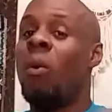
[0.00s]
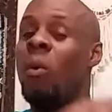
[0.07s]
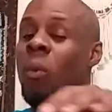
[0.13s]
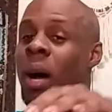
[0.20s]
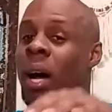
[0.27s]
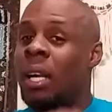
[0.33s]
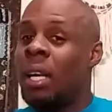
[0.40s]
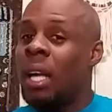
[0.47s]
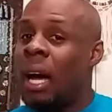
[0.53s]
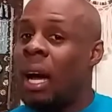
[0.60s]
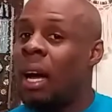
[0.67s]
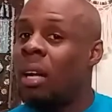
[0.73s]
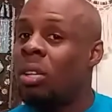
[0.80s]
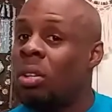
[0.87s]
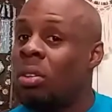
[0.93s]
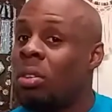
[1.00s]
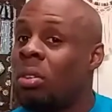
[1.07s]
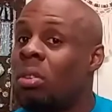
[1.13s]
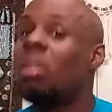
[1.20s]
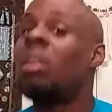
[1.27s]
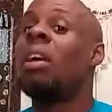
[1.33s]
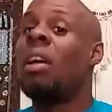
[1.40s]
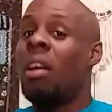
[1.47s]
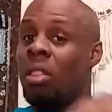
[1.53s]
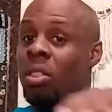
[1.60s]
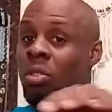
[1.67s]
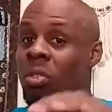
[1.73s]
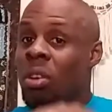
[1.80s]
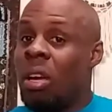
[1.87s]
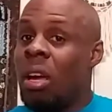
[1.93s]
1 and
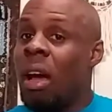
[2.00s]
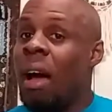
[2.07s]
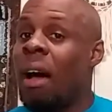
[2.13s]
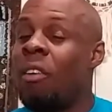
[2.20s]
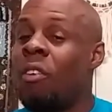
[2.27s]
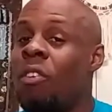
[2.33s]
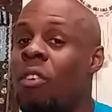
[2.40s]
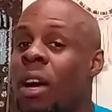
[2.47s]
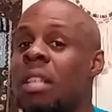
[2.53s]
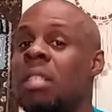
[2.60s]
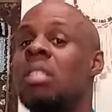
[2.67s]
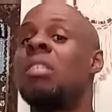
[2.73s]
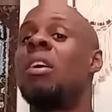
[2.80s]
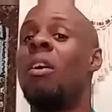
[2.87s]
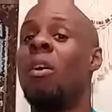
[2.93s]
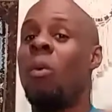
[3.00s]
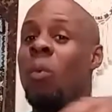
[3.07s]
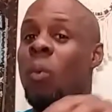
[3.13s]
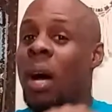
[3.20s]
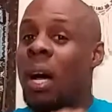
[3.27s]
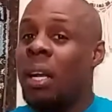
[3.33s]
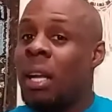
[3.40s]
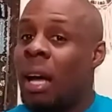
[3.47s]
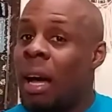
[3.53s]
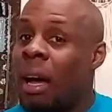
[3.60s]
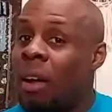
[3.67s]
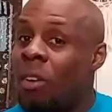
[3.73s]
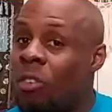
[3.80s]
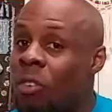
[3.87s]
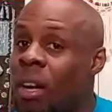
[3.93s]
3 and rest, 1
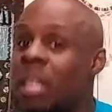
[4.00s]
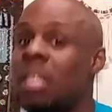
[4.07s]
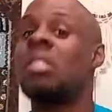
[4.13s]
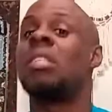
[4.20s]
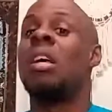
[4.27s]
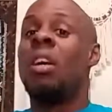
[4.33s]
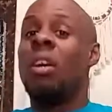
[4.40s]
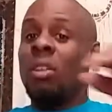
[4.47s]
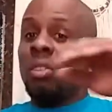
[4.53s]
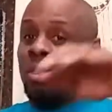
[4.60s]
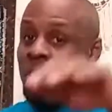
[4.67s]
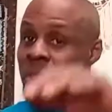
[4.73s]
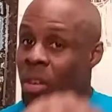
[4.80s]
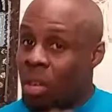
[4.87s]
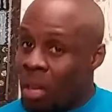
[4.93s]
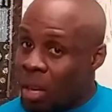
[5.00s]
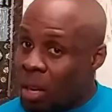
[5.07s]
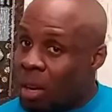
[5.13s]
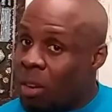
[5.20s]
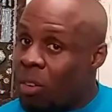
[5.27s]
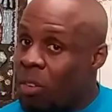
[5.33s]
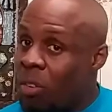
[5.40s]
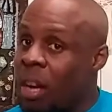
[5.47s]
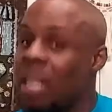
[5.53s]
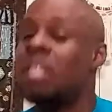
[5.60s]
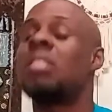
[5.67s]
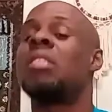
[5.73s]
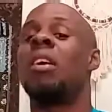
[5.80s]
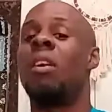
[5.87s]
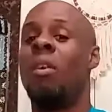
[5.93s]
and rest, 3
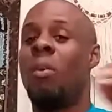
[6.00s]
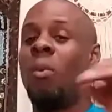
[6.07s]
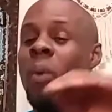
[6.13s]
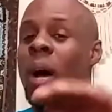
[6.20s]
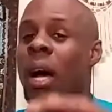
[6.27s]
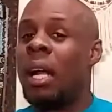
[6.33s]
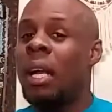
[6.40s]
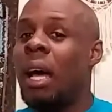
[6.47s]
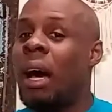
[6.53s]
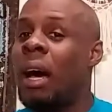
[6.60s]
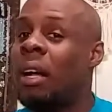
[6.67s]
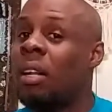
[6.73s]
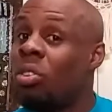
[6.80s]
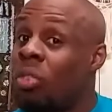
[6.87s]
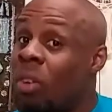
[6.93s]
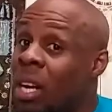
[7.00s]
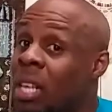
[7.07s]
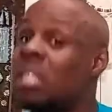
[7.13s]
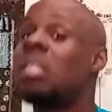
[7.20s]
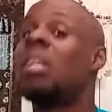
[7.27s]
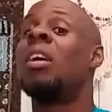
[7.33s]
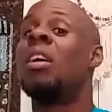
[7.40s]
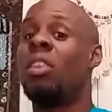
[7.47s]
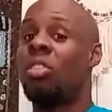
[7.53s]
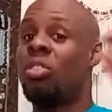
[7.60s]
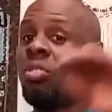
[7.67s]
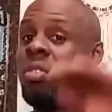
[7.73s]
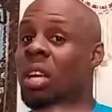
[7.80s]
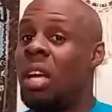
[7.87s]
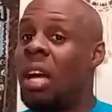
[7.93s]
rest, 1 and rest,
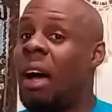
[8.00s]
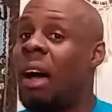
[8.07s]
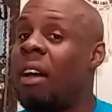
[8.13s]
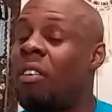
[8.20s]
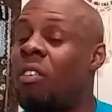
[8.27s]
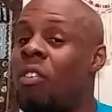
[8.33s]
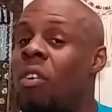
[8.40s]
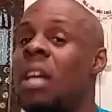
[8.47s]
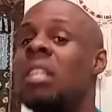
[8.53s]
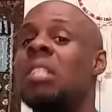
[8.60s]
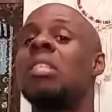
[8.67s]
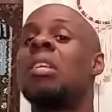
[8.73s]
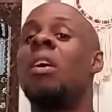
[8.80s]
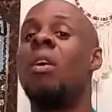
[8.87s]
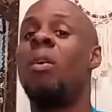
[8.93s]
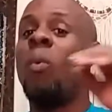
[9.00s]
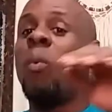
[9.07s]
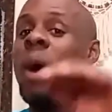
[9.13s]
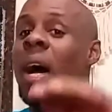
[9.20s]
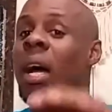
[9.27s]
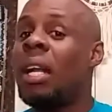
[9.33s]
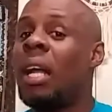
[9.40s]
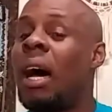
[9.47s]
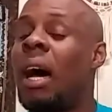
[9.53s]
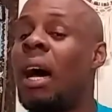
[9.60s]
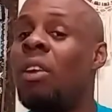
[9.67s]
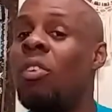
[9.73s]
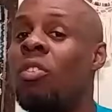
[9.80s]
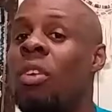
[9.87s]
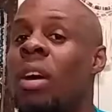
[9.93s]
3 and rest, 1
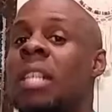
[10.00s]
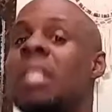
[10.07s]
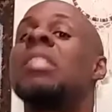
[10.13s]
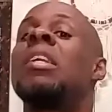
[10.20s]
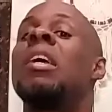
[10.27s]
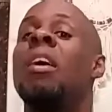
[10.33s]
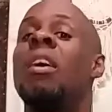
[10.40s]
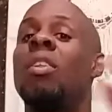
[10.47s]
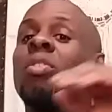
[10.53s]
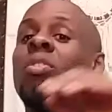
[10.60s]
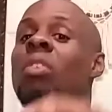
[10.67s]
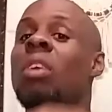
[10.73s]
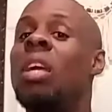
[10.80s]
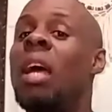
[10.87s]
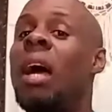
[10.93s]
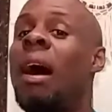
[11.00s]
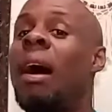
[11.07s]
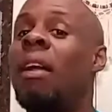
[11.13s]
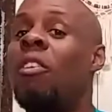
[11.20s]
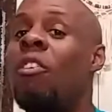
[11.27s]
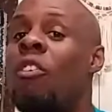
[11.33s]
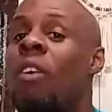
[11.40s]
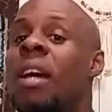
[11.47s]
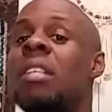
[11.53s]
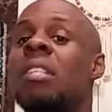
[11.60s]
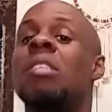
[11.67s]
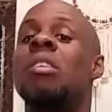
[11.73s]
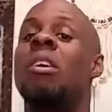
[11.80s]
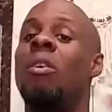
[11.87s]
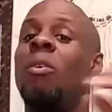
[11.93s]
and rest, 3 and
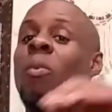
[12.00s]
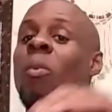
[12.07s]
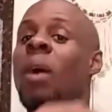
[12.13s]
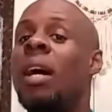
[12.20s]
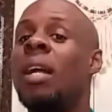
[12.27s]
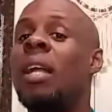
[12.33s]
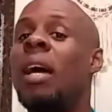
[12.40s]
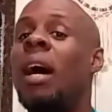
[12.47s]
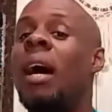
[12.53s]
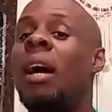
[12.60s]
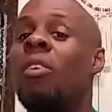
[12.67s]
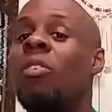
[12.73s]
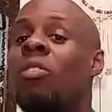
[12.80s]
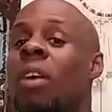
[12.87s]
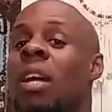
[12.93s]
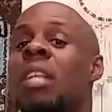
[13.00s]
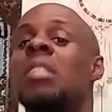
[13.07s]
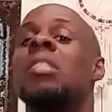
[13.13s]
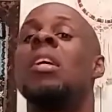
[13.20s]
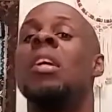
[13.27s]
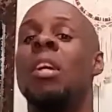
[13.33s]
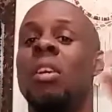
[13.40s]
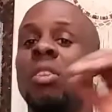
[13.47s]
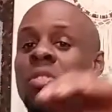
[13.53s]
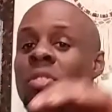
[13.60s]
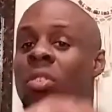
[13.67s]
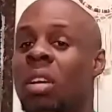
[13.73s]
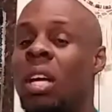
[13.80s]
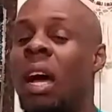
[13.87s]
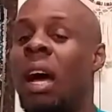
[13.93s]
rest, 1 and rest,
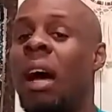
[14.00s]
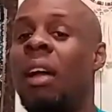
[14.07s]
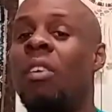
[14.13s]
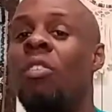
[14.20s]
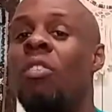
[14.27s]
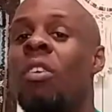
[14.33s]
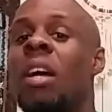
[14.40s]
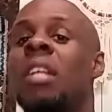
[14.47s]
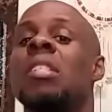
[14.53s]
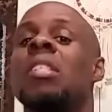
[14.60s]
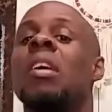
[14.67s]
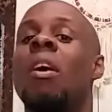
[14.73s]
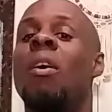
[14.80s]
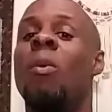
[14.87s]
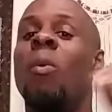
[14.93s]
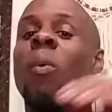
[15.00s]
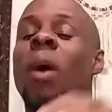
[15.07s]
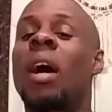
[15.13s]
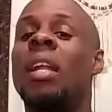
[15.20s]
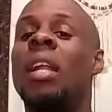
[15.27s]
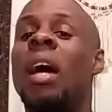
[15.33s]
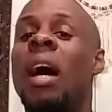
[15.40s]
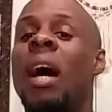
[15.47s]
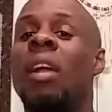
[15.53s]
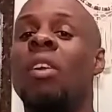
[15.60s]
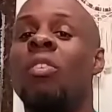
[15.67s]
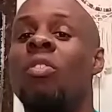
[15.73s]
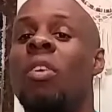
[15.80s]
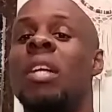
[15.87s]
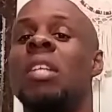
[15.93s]
3 and rest, 1
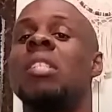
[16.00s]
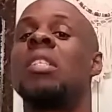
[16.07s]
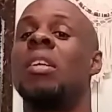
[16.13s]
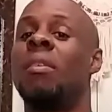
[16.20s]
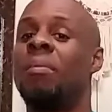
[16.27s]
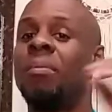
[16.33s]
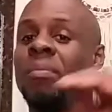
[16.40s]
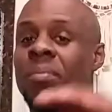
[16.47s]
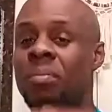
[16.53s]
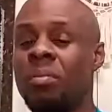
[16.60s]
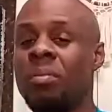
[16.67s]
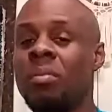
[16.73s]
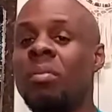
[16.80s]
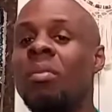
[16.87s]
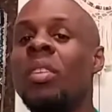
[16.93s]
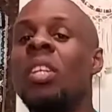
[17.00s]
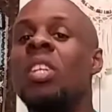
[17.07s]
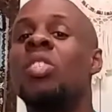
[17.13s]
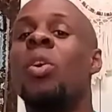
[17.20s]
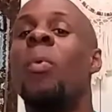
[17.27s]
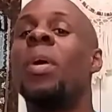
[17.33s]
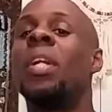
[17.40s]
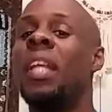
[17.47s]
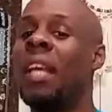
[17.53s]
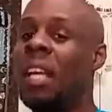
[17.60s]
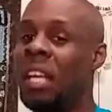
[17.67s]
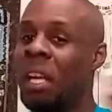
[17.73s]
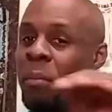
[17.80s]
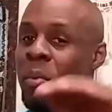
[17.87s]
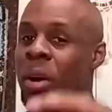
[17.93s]
and rest. So we're
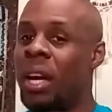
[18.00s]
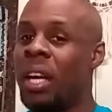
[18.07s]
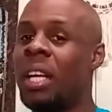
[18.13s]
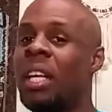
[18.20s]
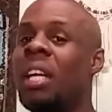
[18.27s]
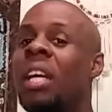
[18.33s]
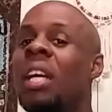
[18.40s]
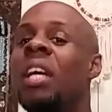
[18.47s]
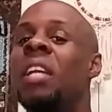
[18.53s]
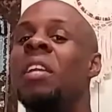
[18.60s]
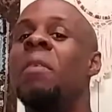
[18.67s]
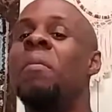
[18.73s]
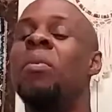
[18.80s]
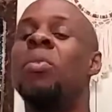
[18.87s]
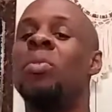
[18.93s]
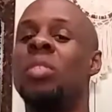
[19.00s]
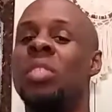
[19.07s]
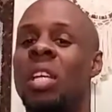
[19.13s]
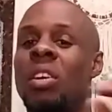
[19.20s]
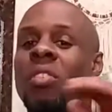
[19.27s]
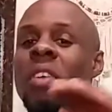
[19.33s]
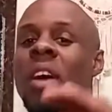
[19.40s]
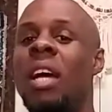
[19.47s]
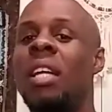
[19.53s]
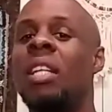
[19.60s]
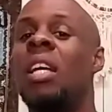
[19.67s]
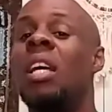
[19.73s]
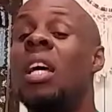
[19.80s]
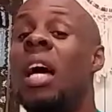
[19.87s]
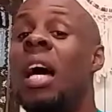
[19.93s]
taking a break in the music, right?
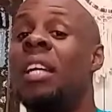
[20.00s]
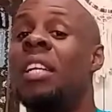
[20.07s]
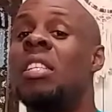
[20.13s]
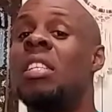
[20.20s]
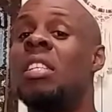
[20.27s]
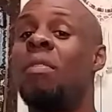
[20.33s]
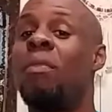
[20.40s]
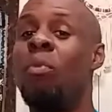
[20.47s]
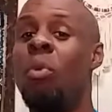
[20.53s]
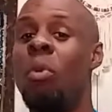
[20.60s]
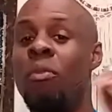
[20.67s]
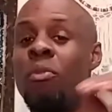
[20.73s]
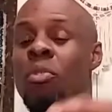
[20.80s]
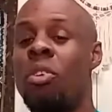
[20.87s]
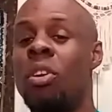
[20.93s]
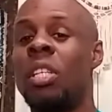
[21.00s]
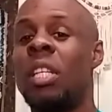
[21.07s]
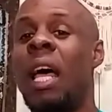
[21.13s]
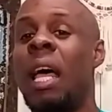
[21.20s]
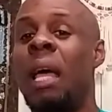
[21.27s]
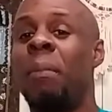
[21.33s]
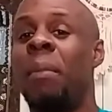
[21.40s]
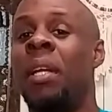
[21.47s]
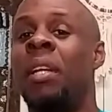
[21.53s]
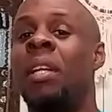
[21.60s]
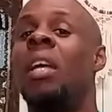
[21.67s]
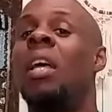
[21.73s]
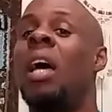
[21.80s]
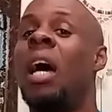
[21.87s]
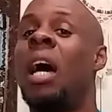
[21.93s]
And this is 4/4 timing.
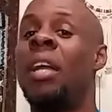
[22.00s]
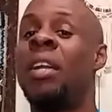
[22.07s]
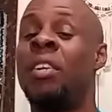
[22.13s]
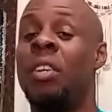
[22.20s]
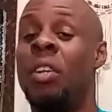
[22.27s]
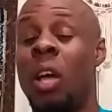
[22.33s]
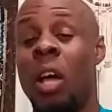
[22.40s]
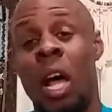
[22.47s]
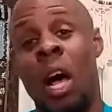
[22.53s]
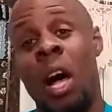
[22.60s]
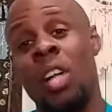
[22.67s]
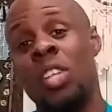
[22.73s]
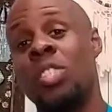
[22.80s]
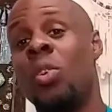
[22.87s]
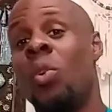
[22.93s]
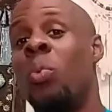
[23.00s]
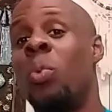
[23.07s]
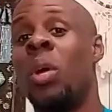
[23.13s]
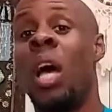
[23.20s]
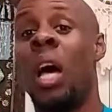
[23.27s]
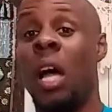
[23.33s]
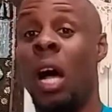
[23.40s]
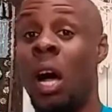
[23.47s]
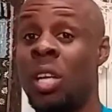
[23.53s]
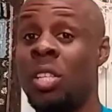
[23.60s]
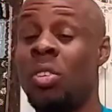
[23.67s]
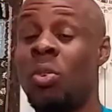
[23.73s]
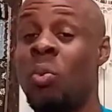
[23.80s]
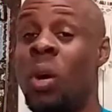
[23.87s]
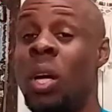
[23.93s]
And also we
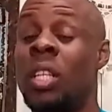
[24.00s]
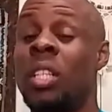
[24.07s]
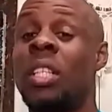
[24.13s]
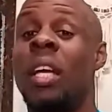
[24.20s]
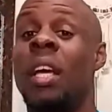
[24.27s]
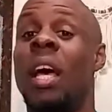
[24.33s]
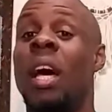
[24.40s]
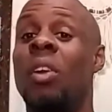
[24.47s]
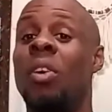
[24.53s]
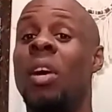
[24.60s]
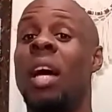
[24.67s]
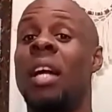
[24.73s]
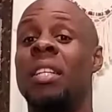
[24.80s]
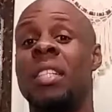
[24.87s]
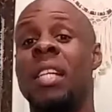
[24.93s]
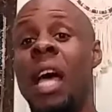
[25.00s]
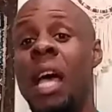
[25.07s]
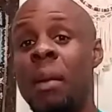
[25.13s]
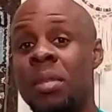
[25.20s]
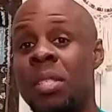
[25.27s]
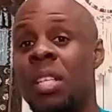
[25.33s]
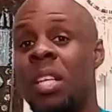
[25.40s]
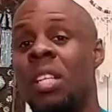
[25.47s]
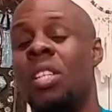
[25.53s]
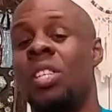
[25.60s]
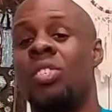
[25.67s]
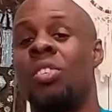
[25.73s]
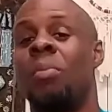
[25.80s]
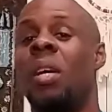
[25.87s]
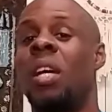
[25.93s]
also want to take a look at time
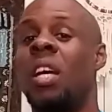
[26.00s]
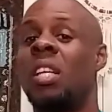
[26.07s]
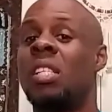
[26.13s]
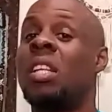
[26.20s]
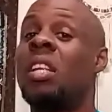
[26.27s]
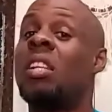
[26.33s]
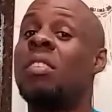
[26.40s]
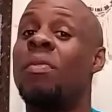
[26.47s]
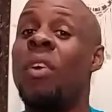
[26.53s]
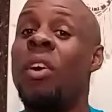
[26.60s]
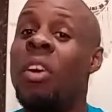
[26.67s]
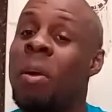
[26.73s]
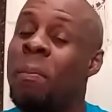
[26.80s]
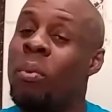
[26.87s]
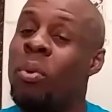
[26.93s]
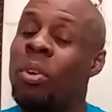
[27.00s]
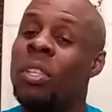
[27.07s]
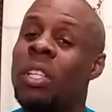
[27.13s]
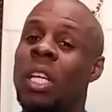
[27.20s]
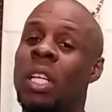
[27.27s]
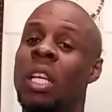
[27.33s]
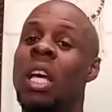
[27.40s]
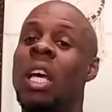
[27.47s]
signature, because it is very important